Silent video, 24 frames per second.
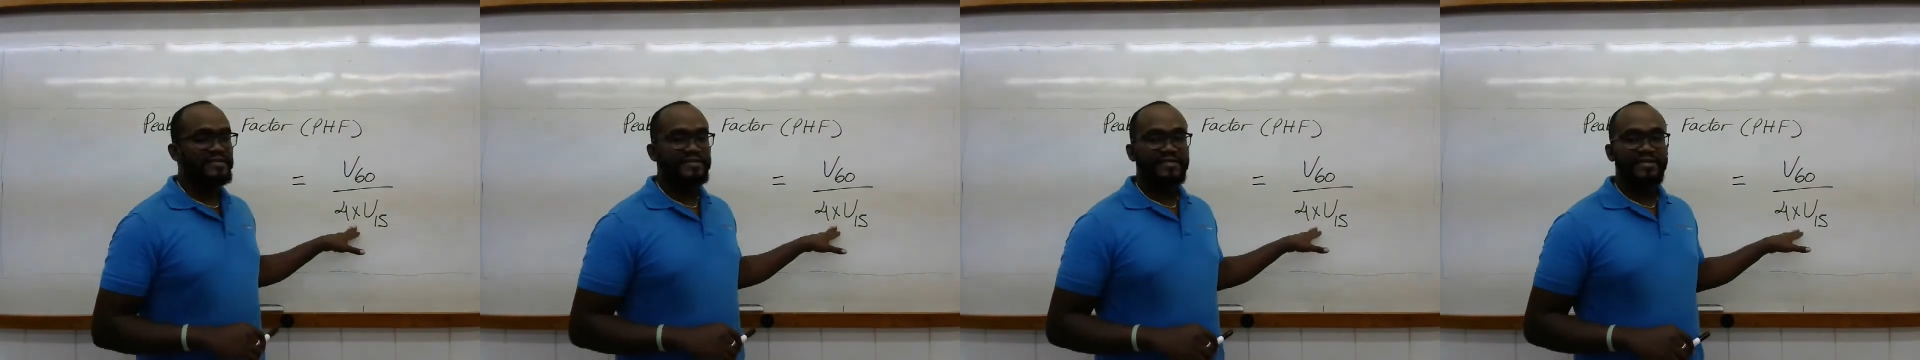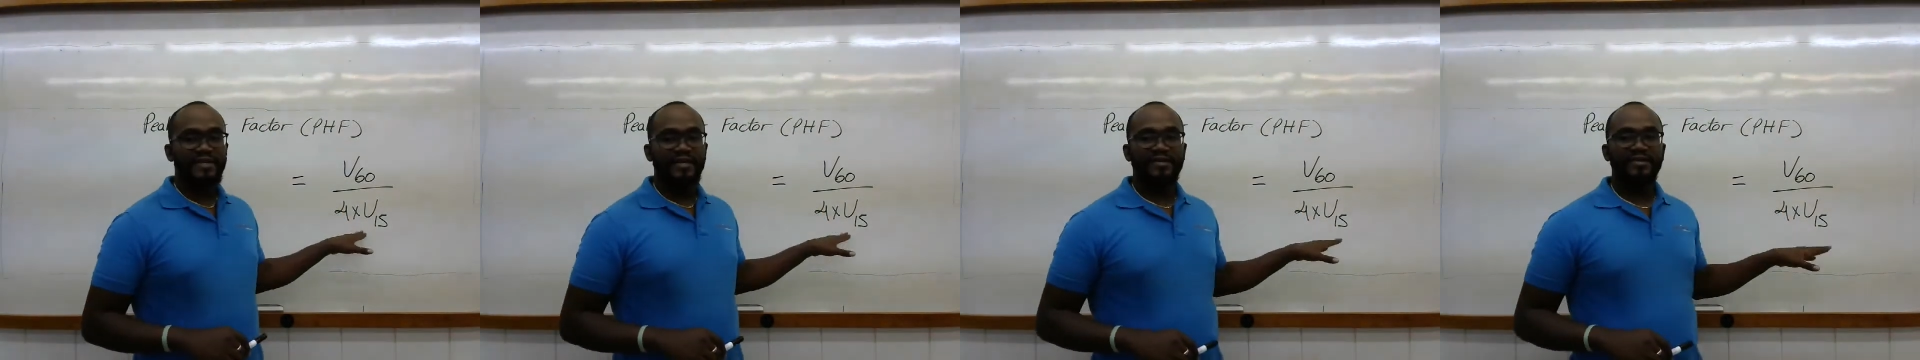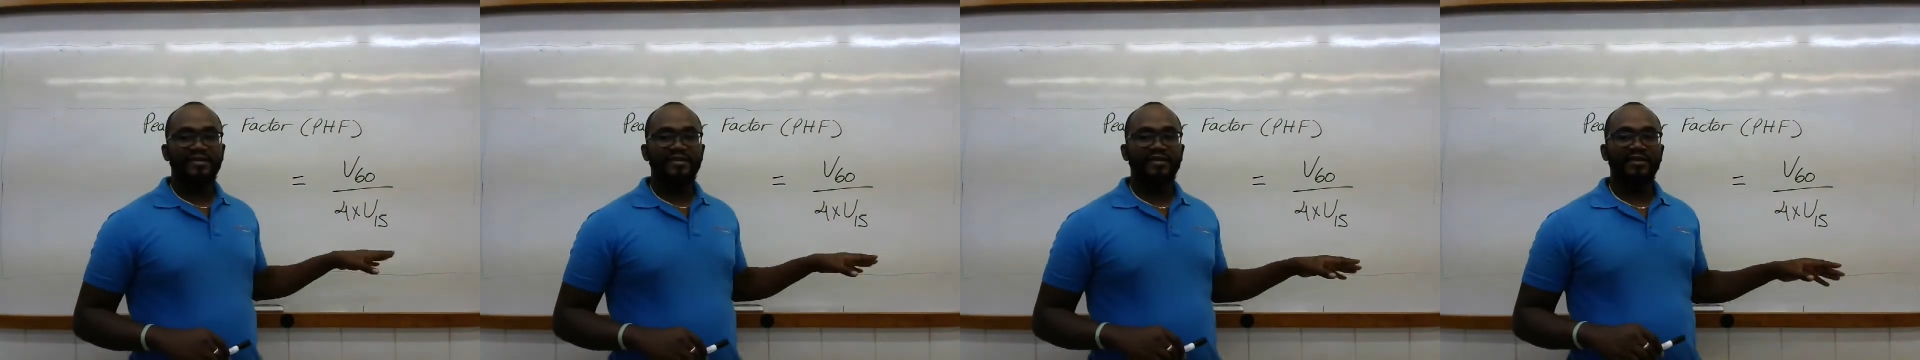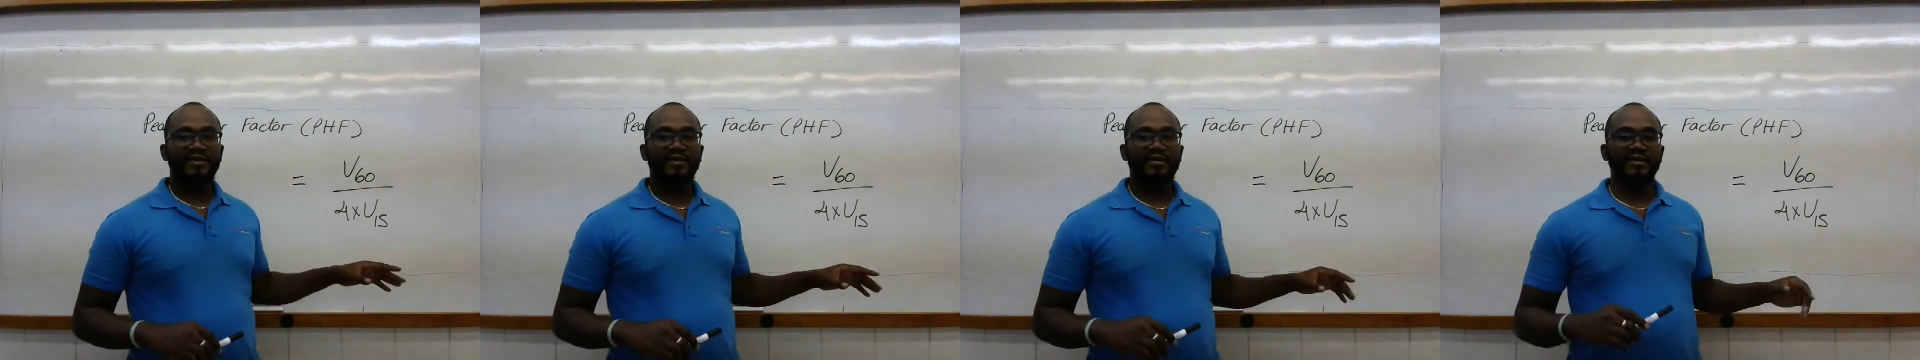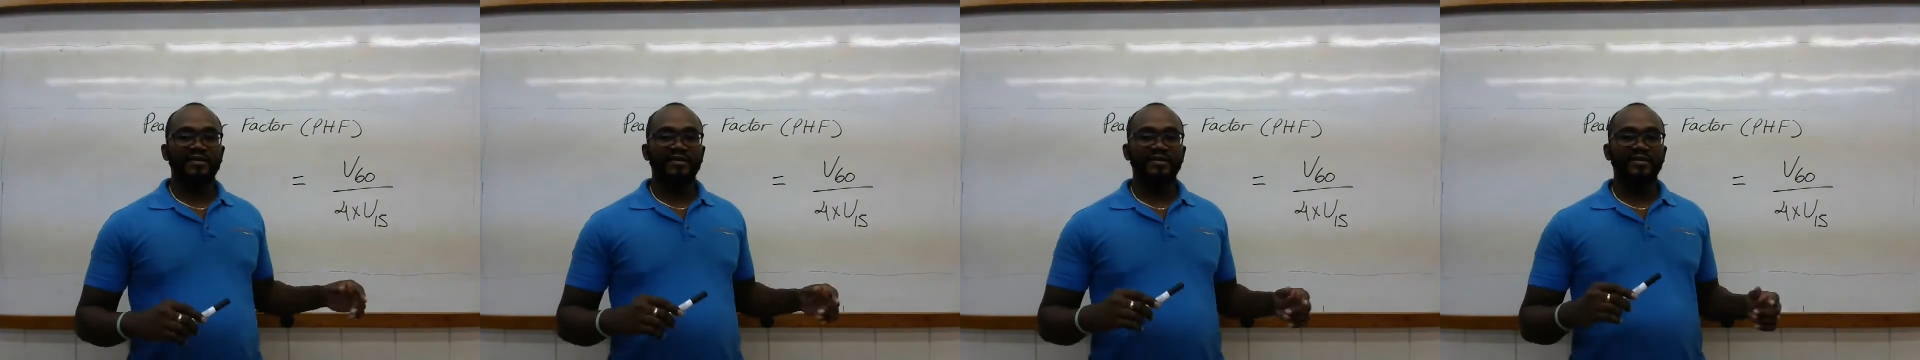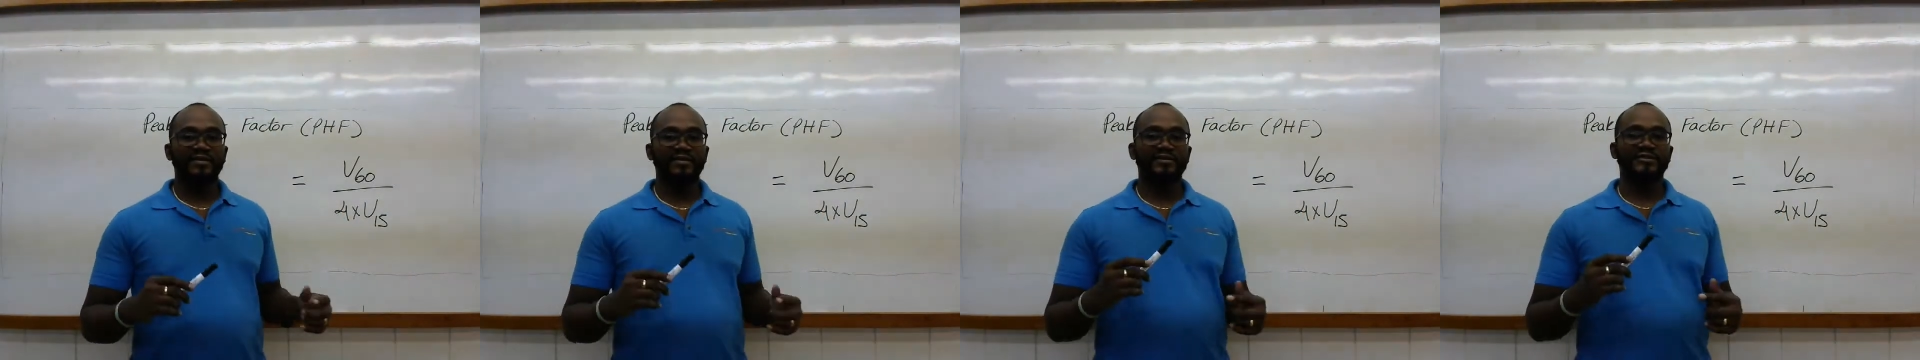that the
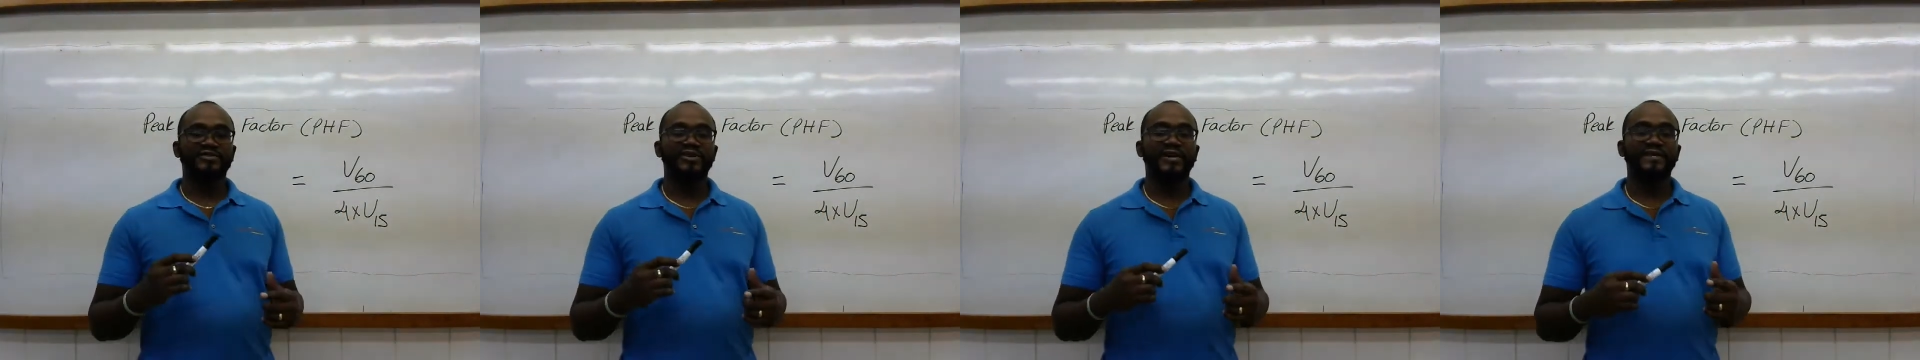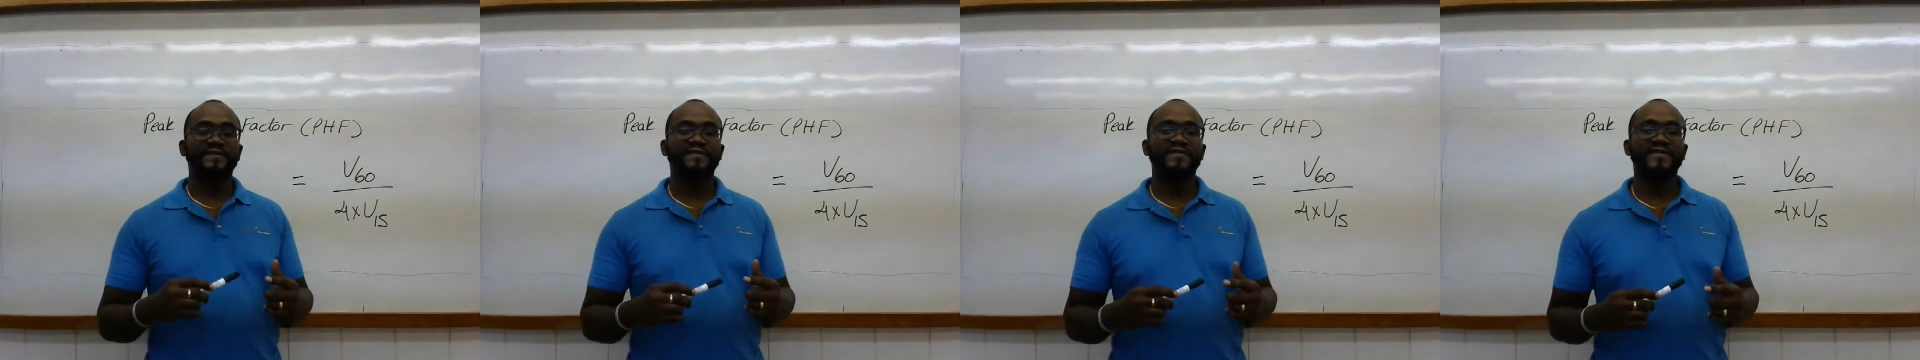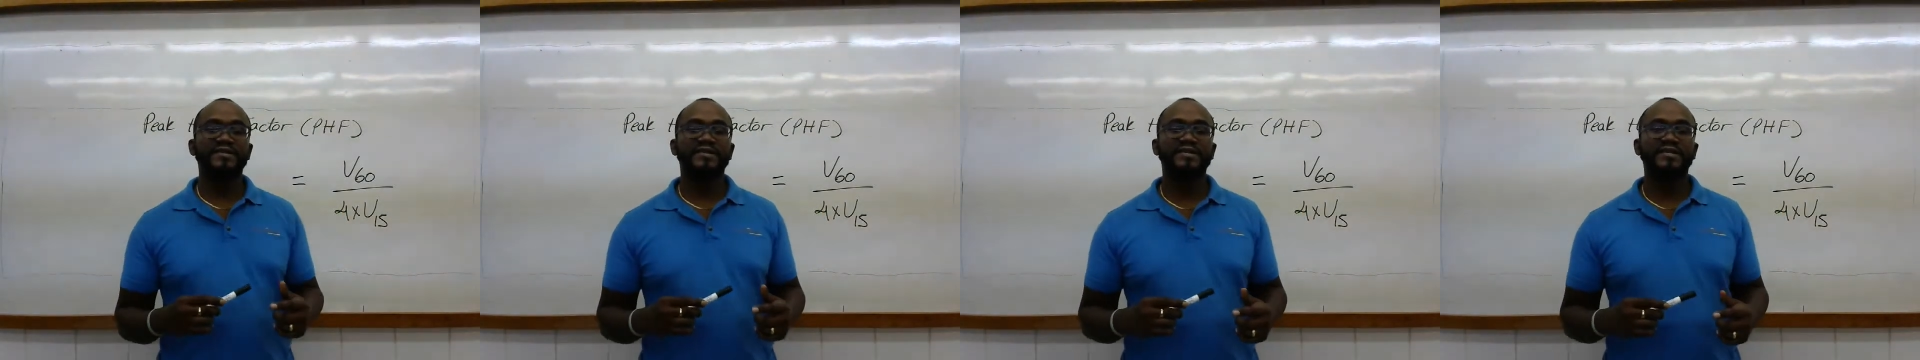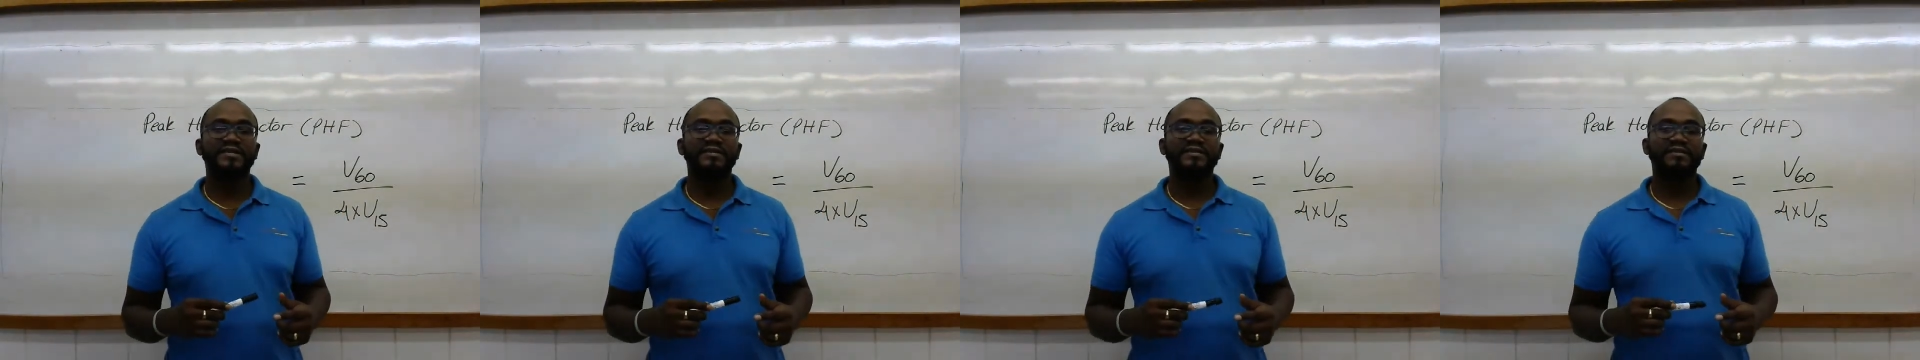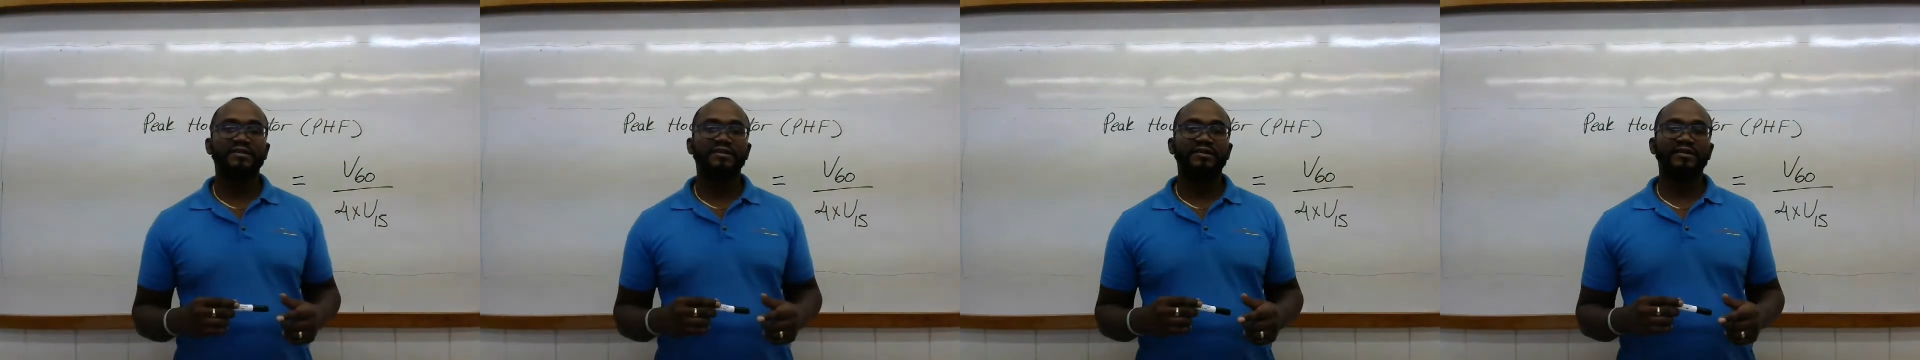traffic data